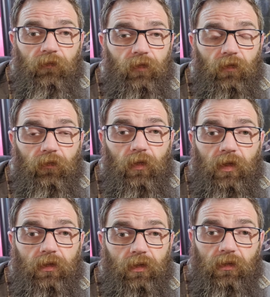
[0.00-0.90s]
feel
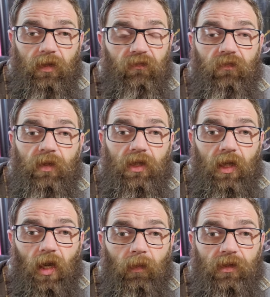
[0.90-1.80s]
free to leave them in the
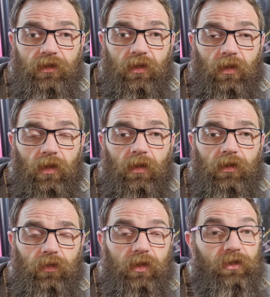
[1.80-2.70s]
comments and I'll get
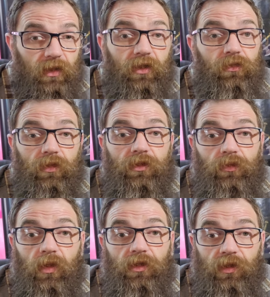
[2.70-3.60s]
to it, get to it as
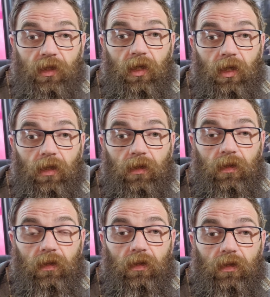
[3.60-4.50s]
quick as I can.
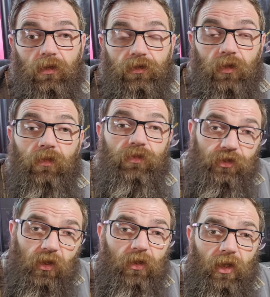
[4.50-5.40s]
So,
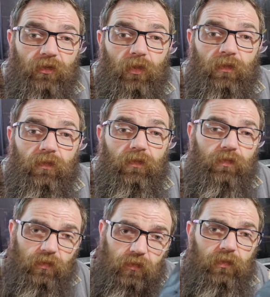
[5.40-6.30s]
see you in the next
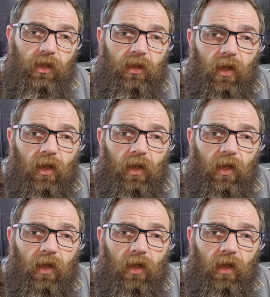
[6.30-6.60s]
one. Take